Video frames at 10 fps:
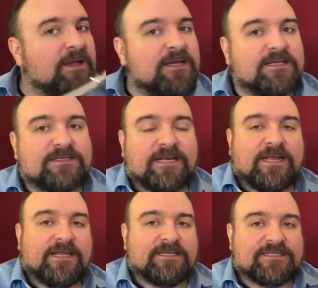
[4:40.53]
is then I
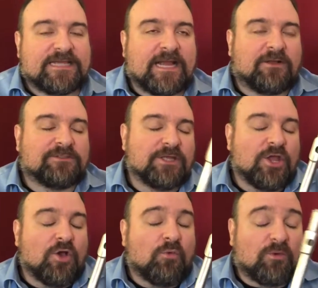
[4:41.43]
get a sound.
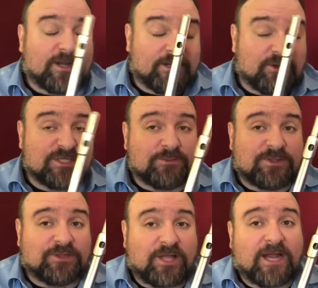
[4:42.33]
What I notice with a
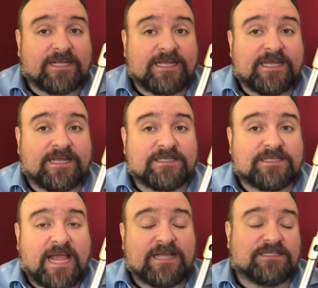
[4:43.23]
lot of kids
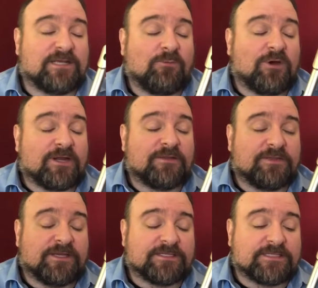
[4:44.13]
as they work at
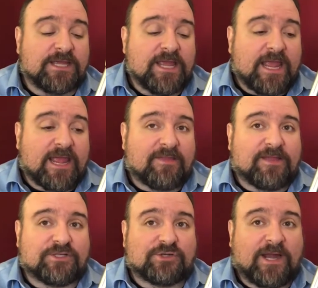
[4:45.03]
this and
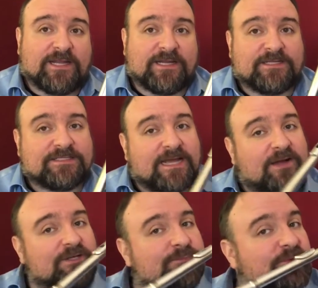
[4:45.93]
they try to get a
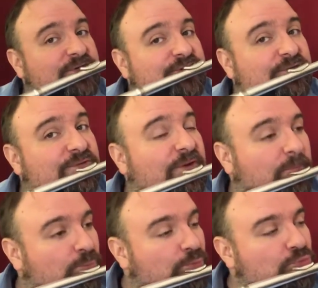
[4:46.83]
sound is pretty soon they're
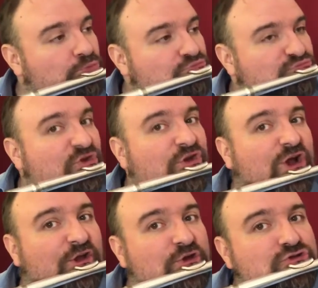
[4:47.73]

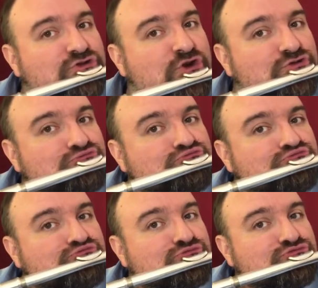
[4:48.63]
not getting a sound
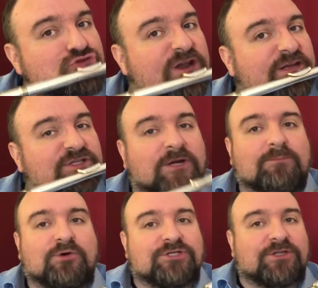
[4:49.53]
and they start
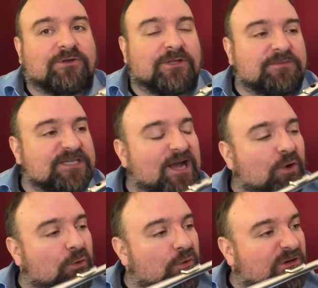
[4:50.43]
pushing their lips
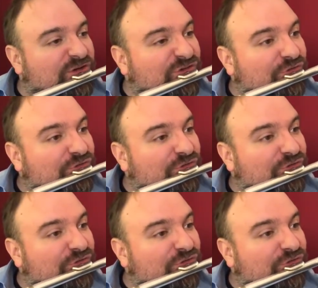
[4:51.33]
out, or